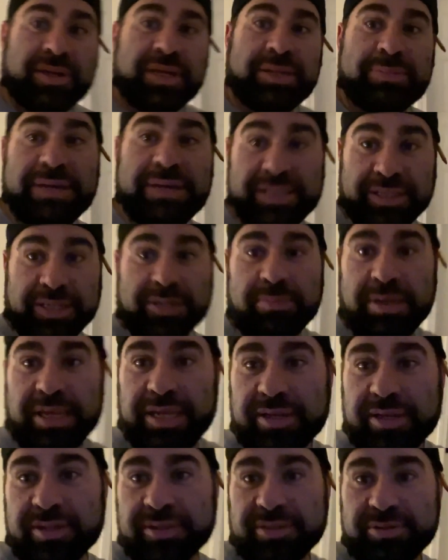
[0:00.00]
Barely in
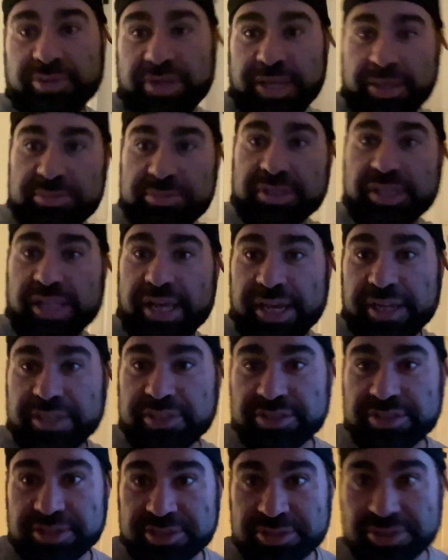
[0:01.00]
Maine, New Hampshire line,
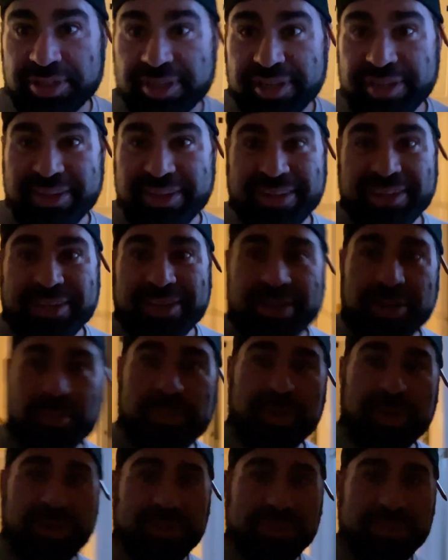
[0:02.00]
just
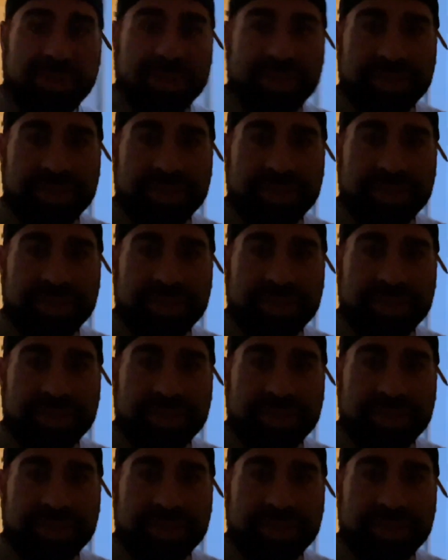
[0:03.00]
about